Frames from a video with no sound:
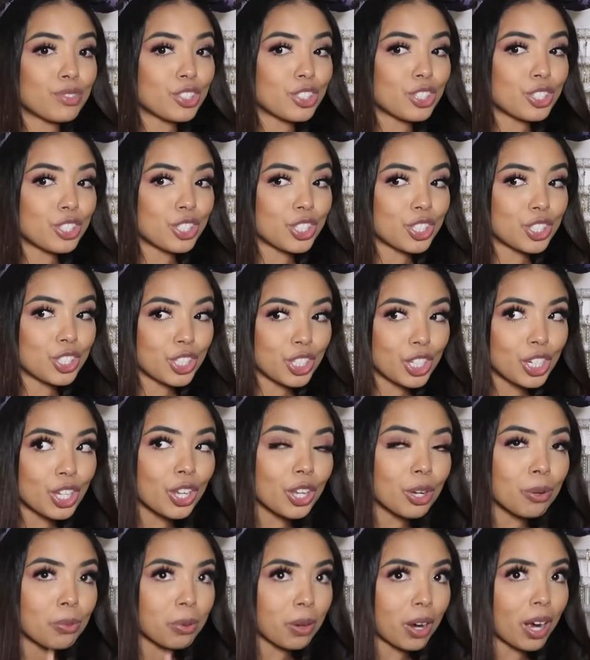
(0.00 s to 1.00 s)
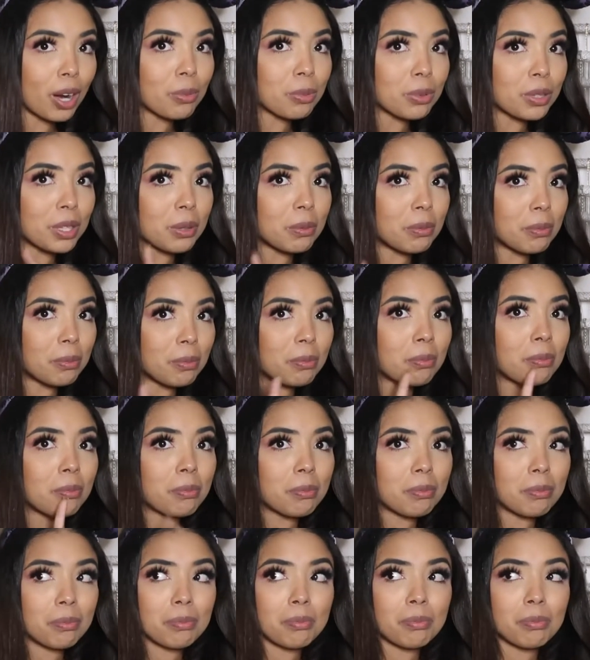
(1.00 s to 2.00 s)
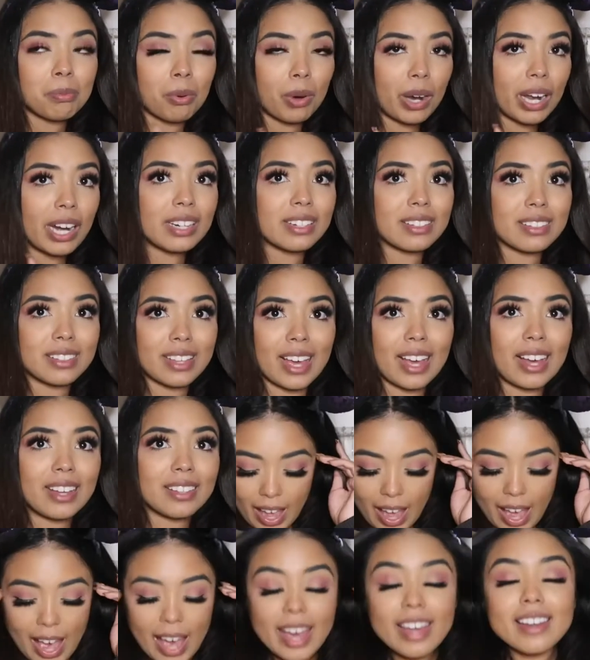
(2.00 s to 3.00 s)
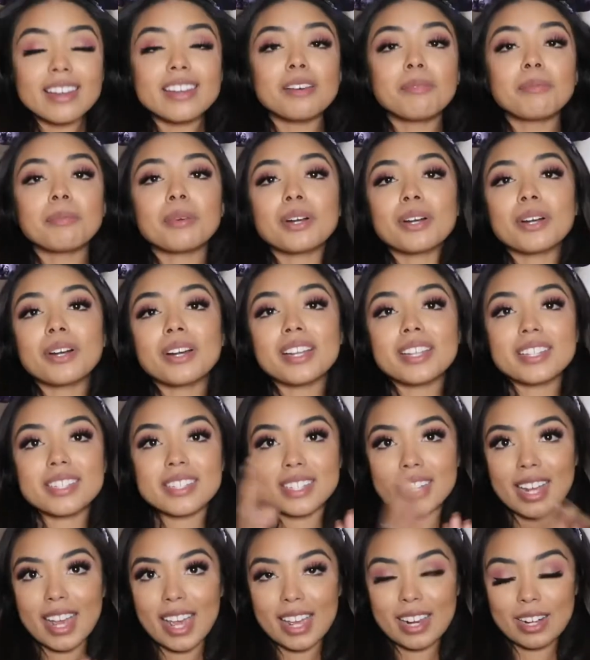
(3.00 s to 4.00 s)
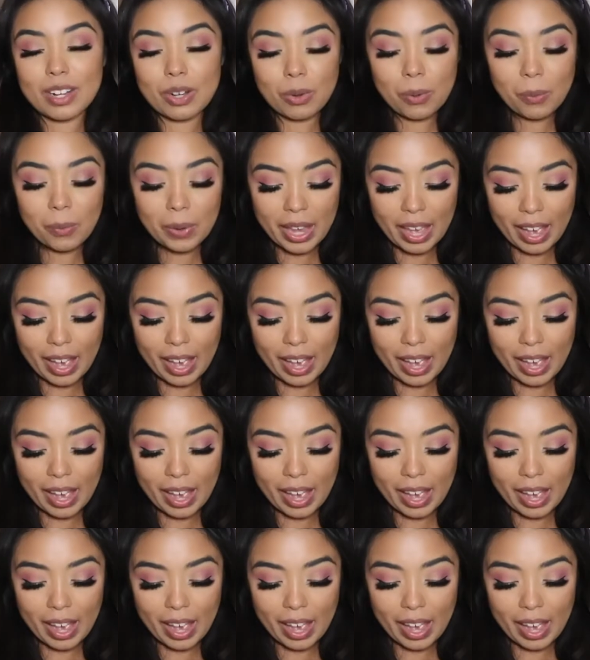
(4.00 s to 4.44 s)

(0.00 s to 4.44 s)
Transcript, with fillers: she could probably brand that. At number 10, we